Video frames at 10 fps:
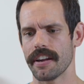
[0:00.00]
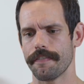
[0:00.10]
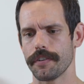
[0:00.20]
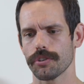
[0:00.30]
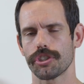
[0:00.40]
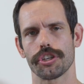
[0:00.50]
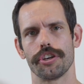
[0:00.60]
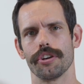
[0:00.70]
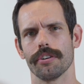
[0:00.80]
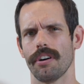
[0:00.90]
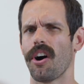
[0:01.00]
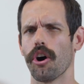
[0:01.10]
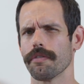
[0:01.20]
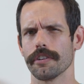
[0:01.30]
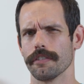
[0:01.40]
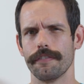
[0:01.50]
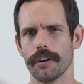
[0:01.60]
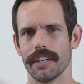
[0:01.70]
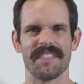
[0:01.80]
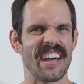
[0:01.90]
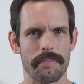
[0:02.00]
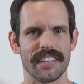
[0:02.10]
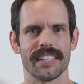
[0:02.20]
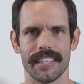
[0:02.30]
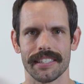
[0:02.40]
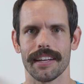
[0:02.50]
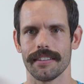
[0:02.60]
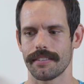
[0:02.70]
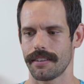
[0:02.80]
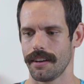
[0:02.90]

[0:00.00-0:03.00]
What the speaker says: it feels secure all over your foot, if that makes any sense.